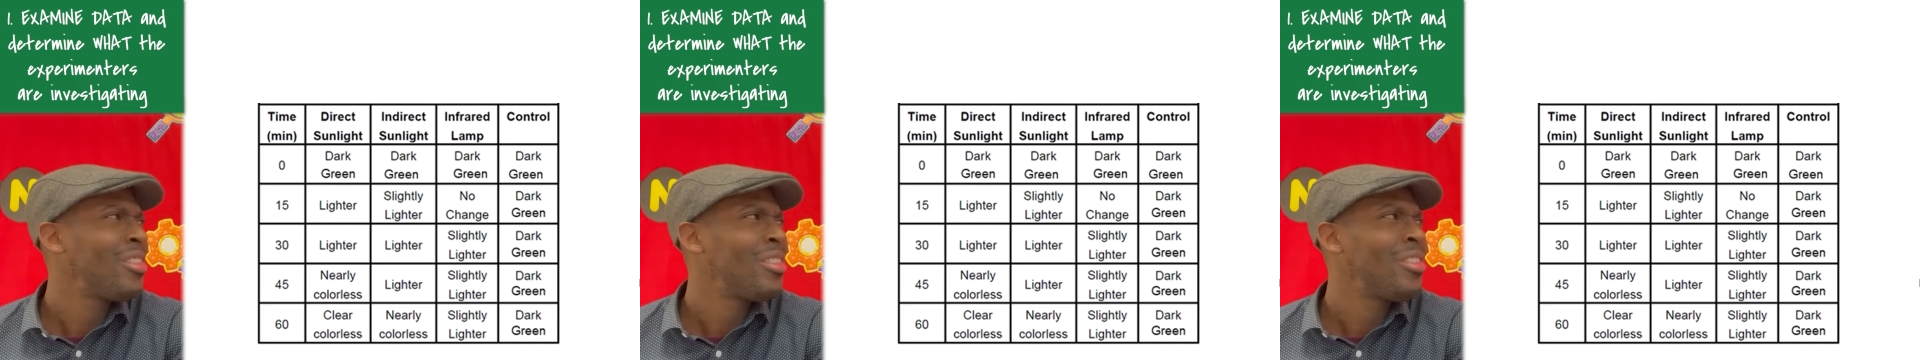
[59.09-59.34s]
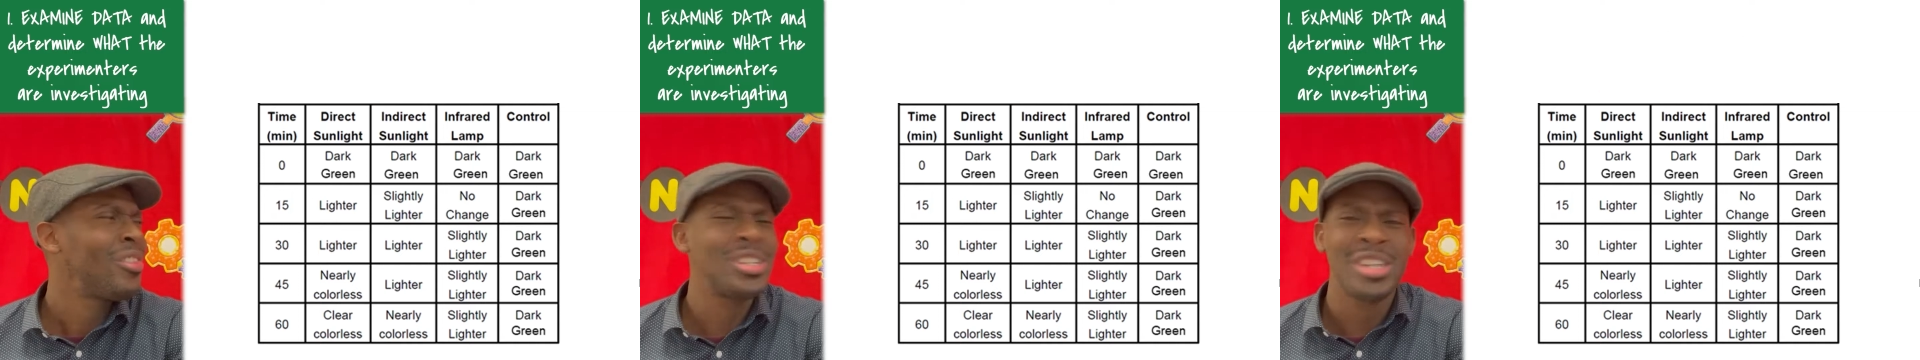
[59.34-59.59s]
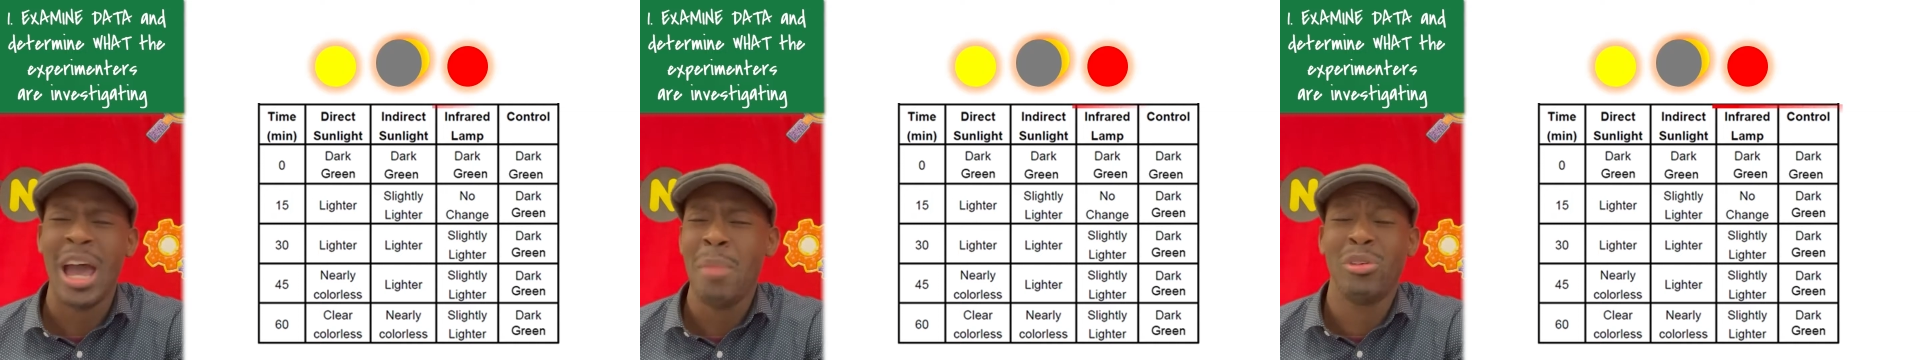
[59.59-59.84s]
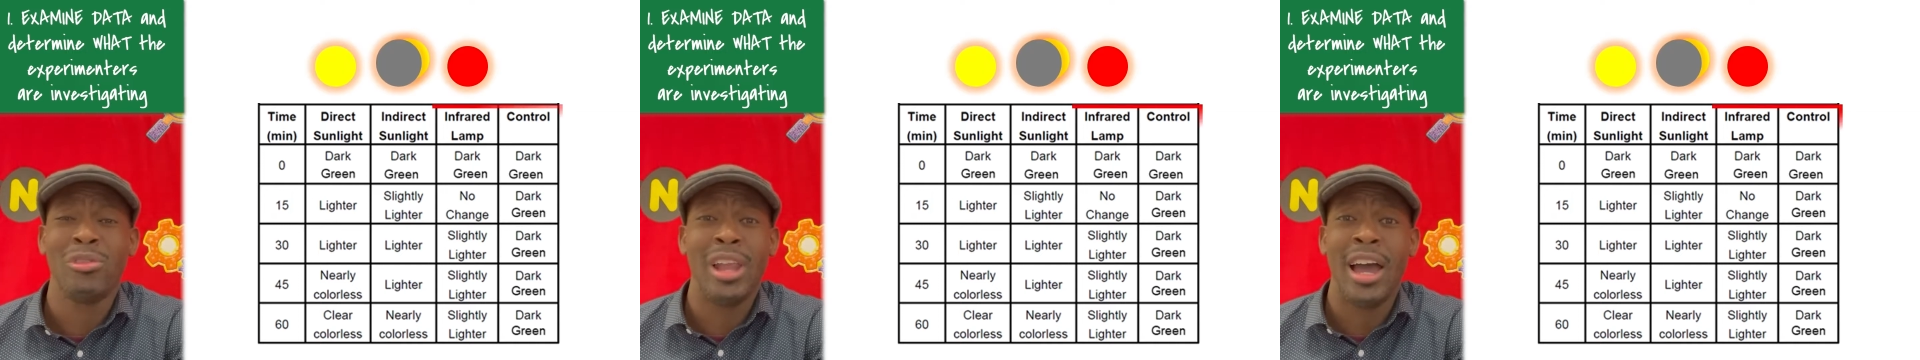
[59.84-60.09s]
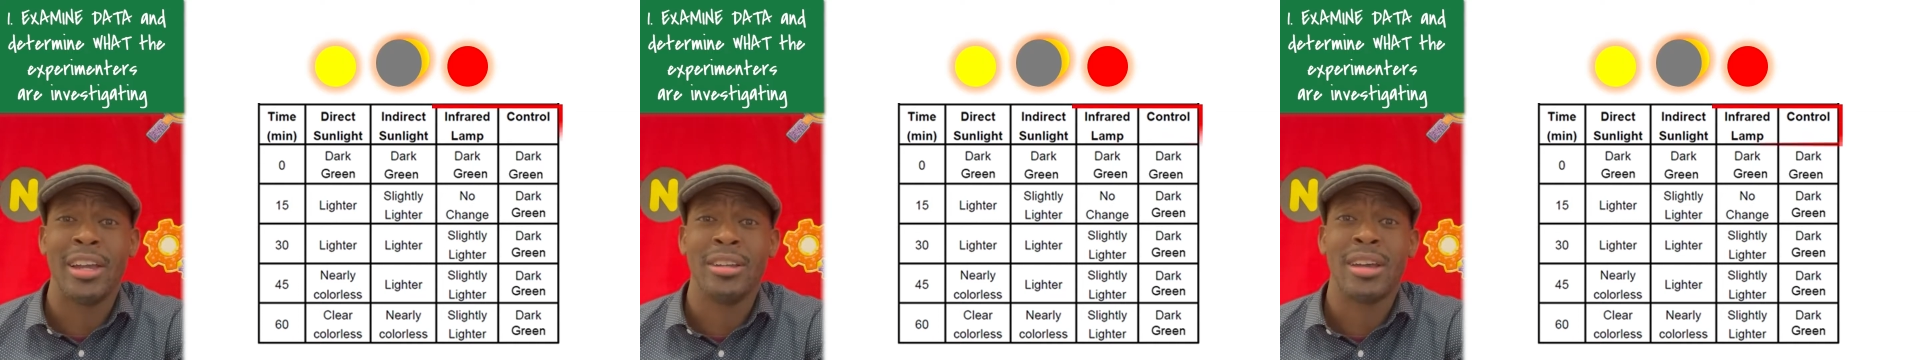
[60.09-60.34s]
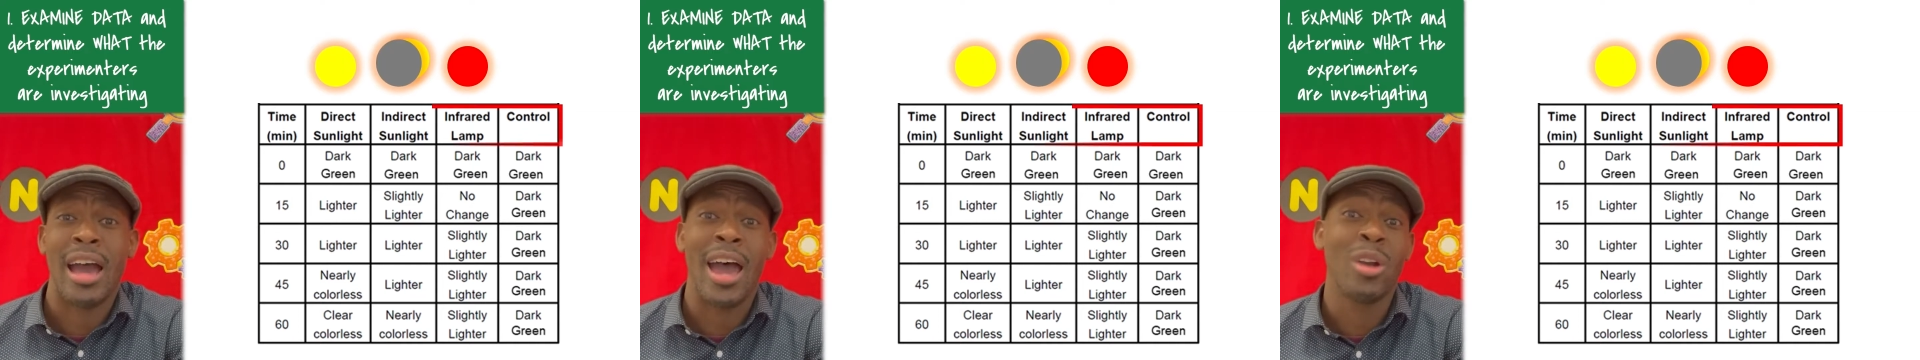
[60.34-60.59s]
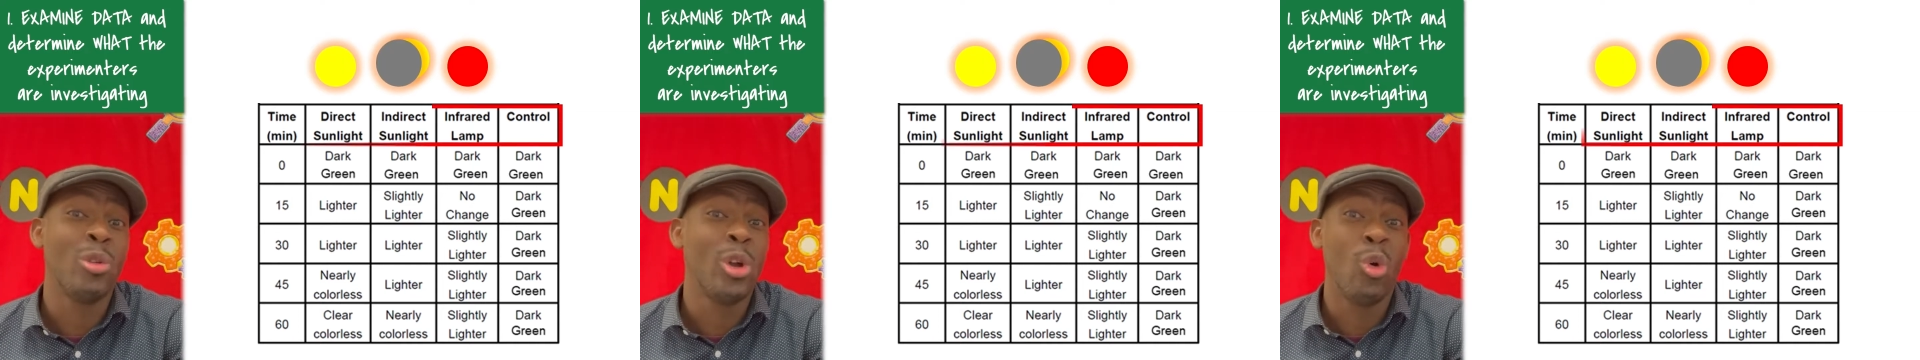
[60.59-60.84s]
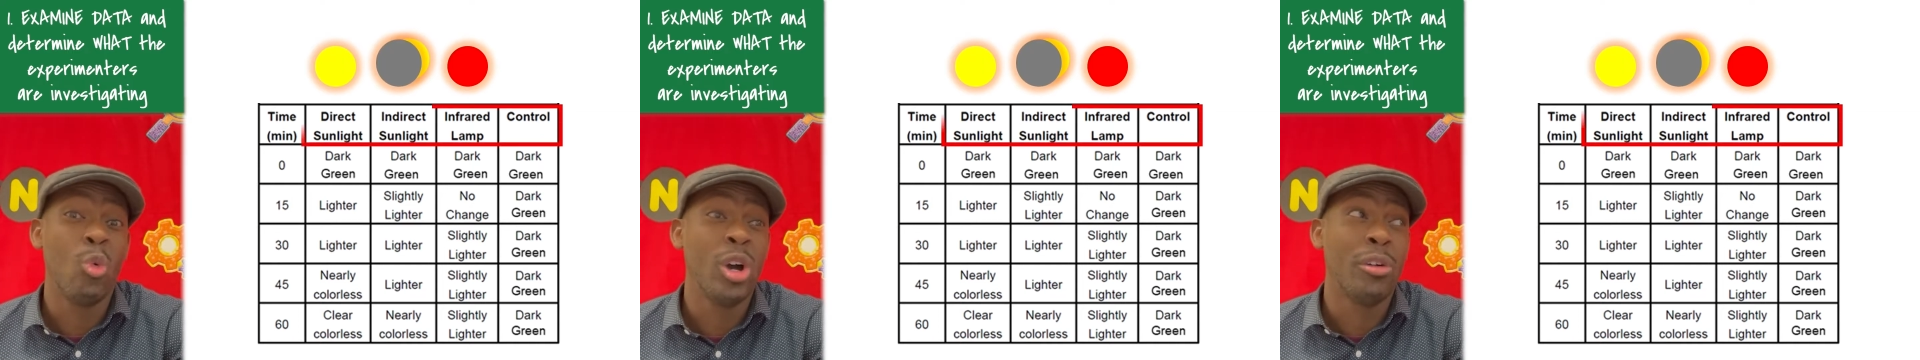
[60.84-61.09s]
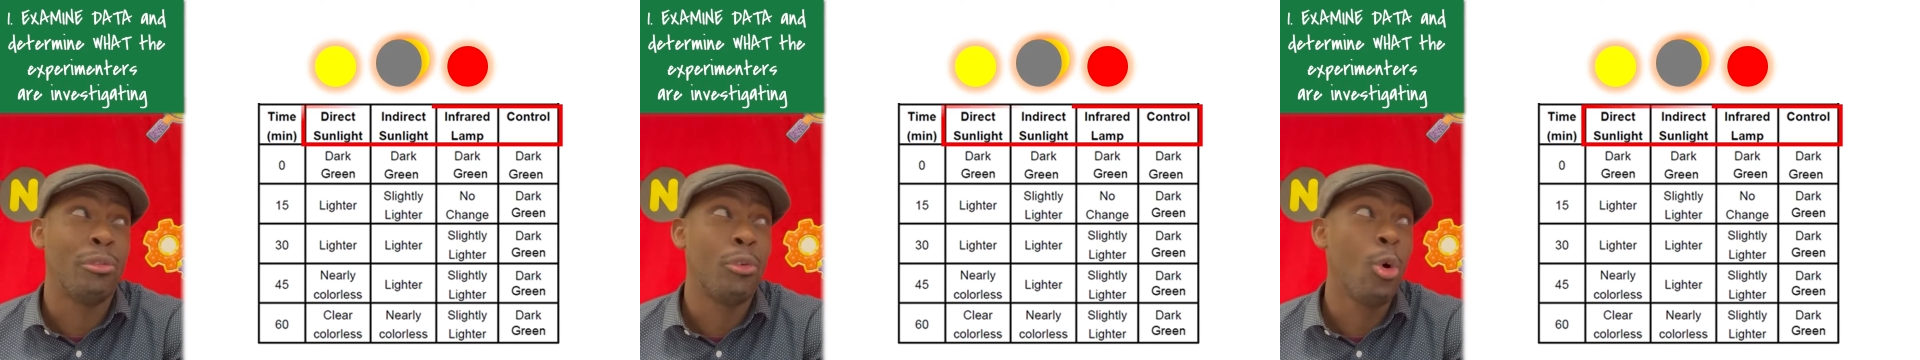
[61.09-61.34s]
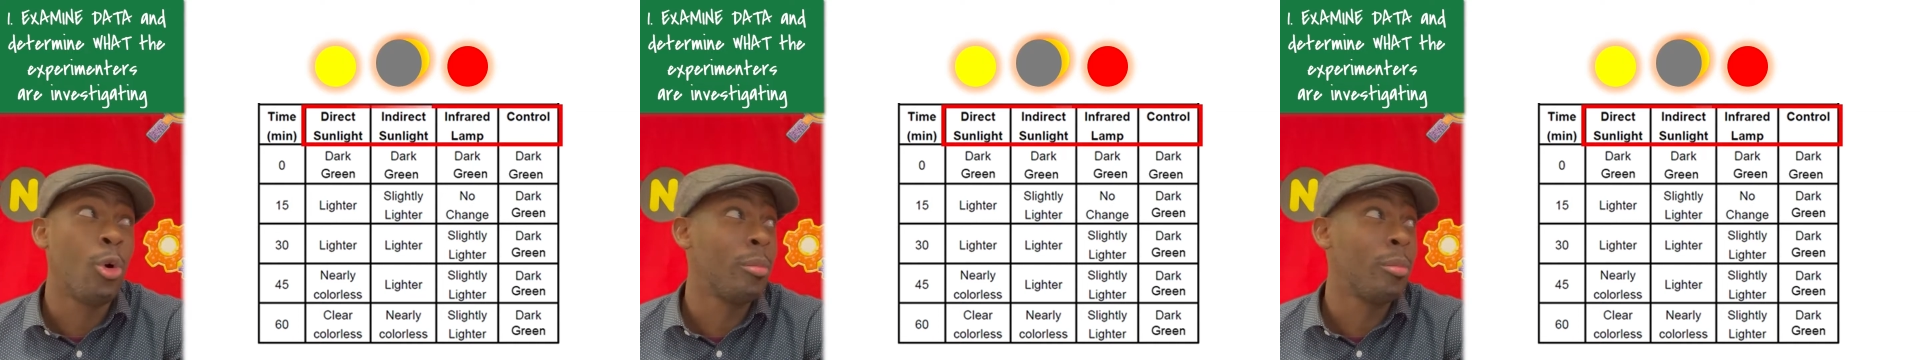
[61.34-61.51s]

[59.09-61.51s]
the type of light. I don't know what for,